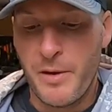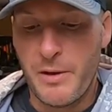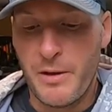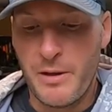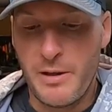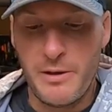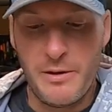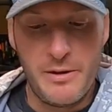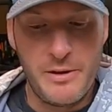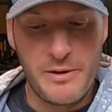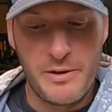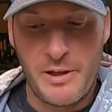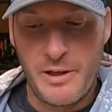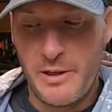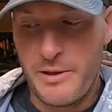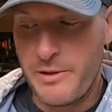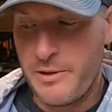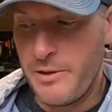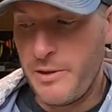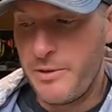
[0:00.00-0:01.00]
In this
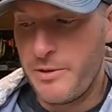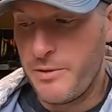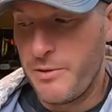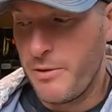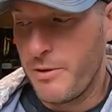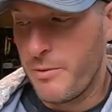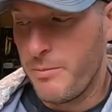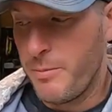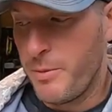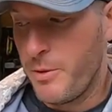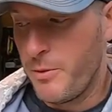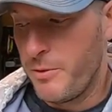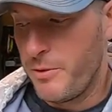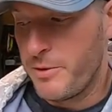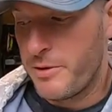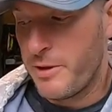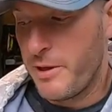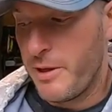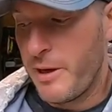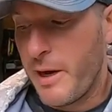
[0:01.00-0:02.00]
case, these are the
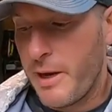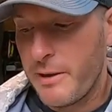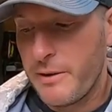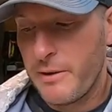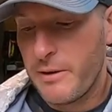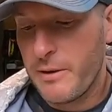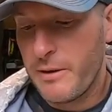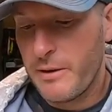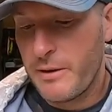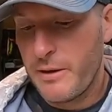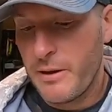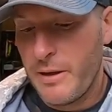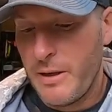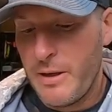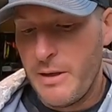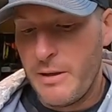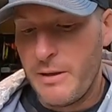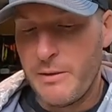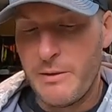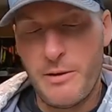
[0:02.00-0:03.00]
components that I like,
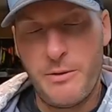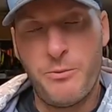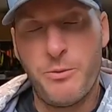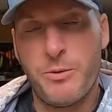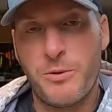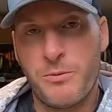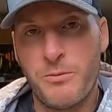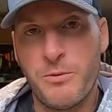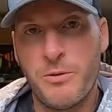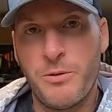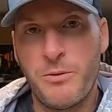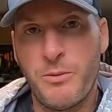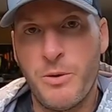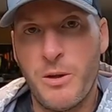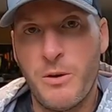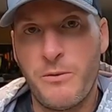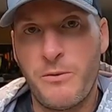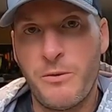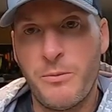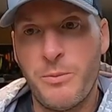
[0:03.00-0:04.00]
and they work really
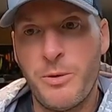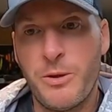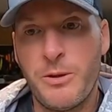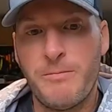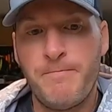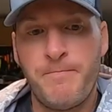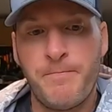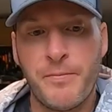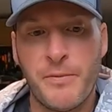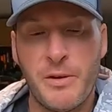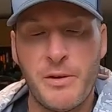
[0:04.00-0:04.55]
well for me.